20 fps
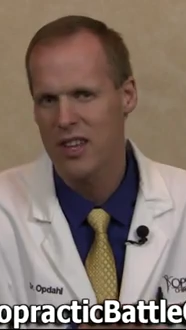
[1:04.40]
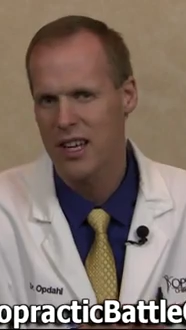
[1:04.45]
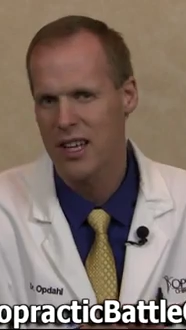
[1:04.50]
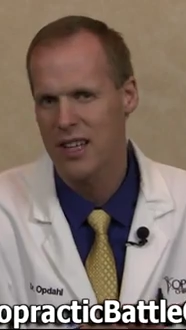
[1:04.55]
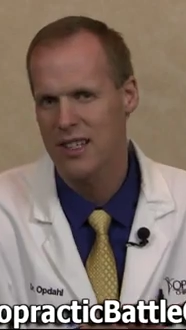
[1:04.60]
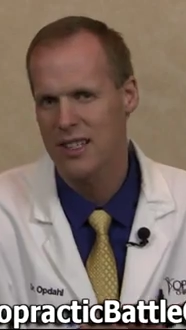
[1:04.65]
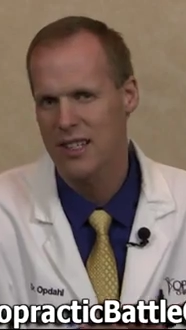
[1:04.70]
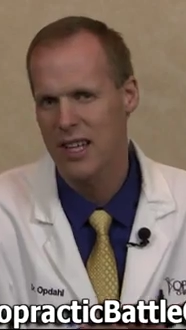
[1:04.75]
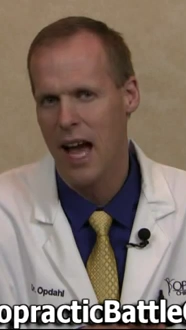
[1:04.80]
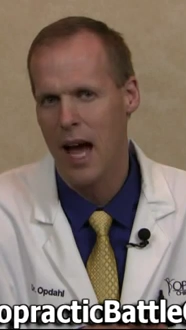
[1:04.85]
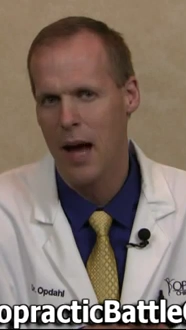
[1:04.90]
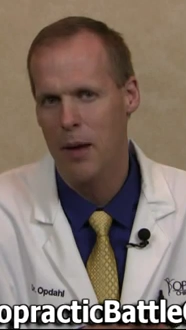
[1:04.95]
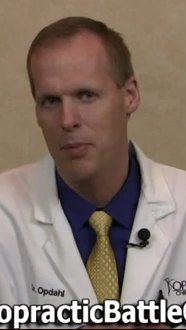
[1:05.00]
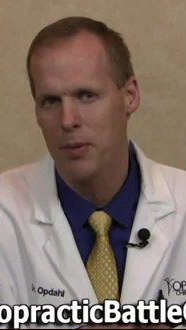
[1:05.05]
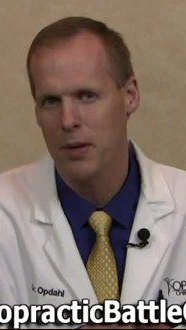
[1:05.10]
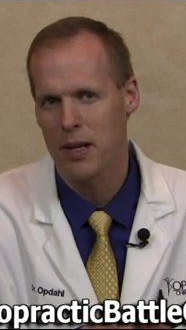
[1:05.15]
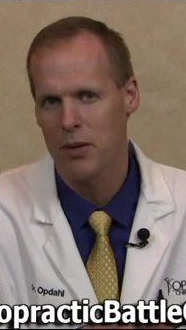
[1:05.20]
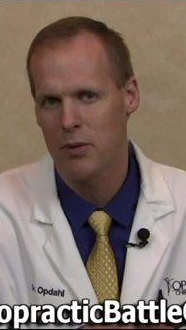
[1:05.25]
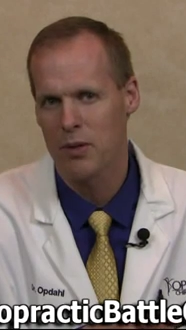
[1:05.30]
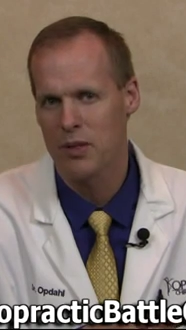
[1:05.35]
thing that's
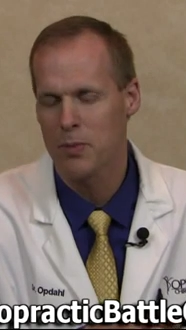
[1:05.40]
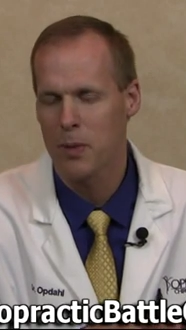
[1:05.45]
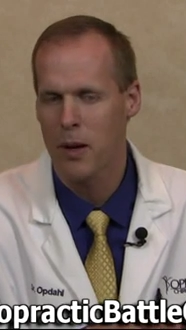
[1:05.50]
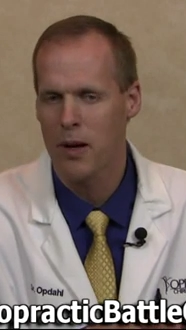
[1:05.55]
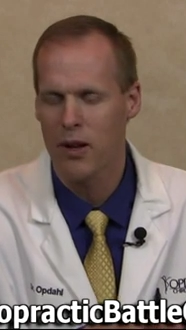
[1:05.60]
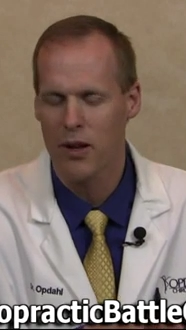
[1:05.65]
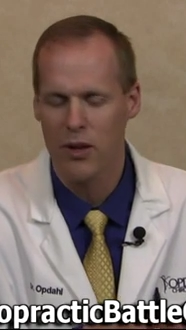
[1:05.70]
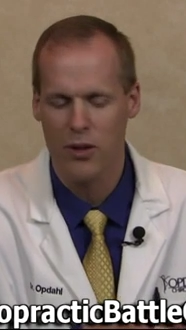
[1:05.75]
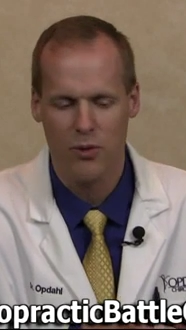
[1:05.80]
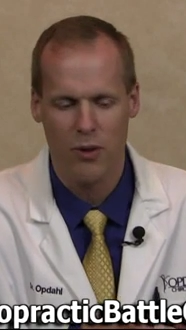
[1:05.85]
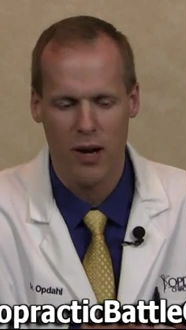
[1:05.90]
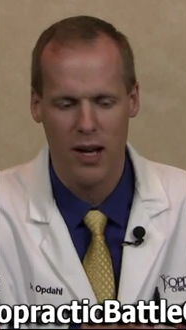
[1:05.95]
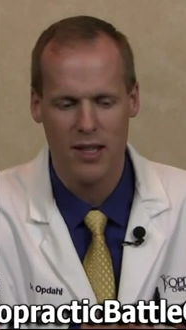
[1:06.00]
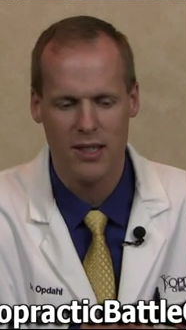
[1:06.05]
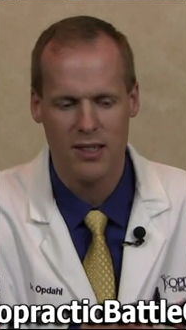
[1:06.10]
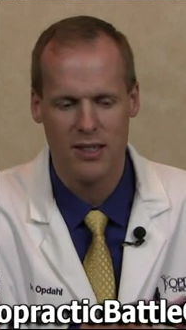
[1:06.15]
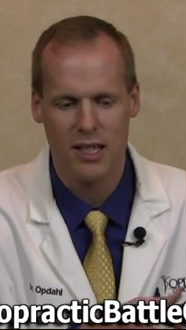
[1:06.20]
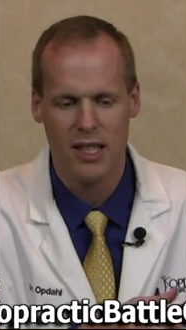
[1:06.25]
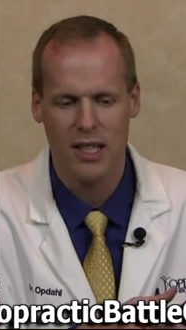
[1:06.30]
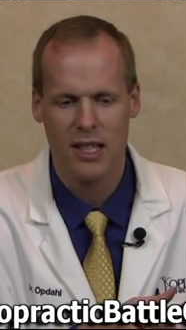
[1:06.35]
happening with spinal
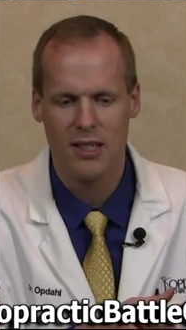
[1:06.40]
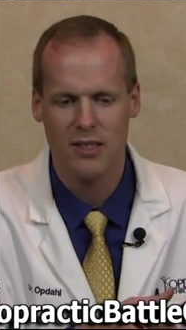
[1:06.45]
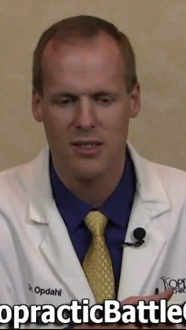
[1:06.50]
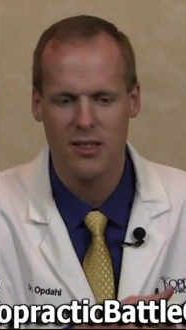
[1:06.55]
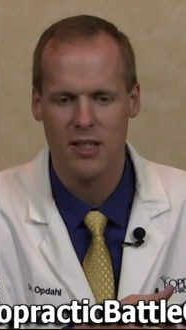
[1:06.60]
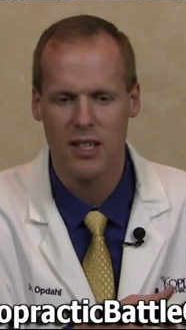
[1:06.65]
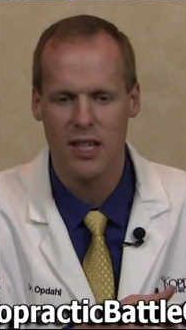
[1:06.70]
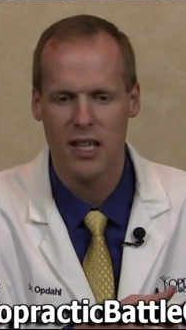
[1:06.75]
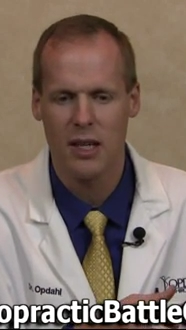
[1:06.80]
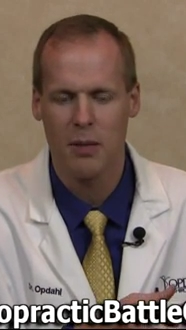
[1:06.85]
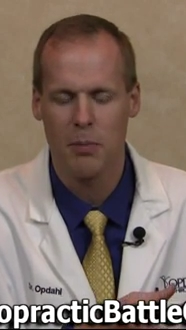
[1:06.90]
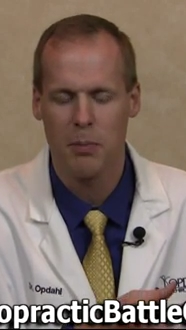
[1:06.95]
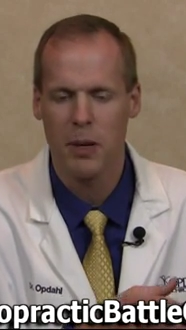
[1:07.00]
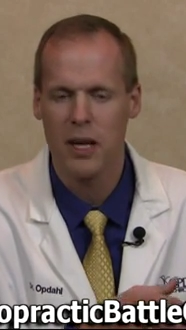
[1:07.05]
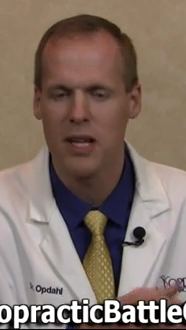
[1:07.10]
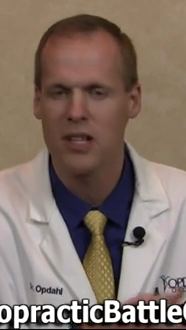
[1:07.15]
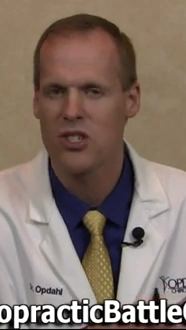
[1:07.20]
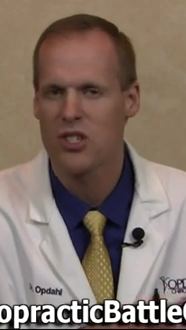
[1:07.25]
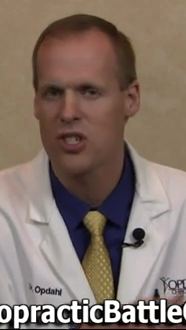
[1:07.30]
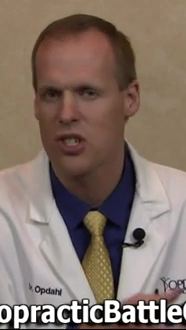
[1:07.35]
arthritis is the
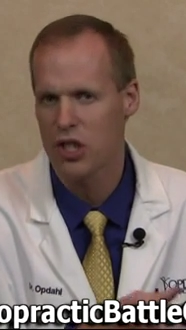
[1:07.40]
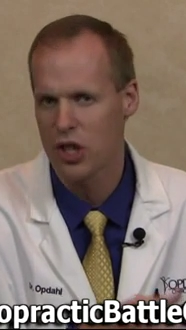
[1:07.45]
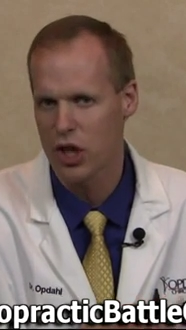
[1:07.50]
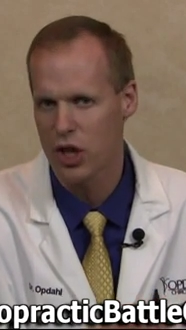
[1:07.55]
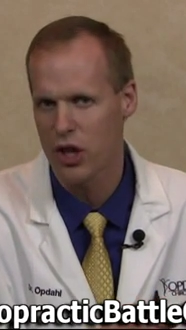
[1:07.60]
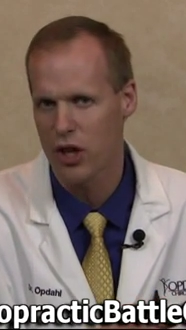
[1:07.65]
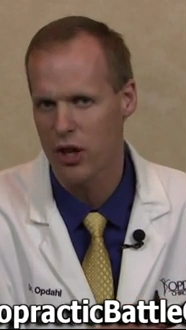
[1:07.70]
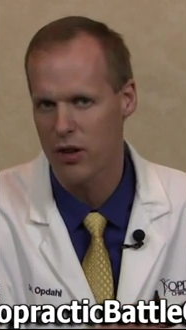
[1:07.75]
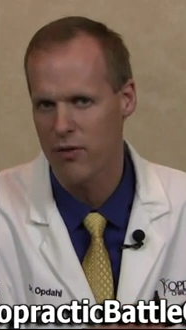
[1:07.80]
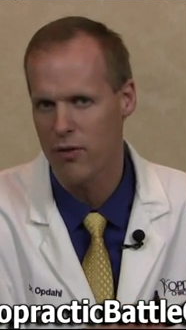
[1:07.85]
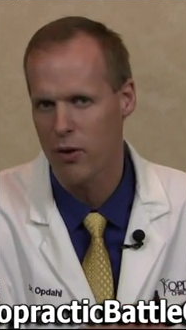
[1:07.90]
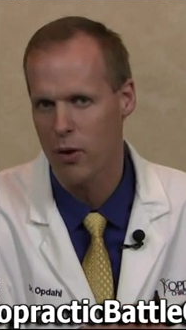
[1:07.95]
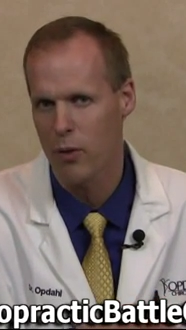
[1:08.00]
pinched nerve,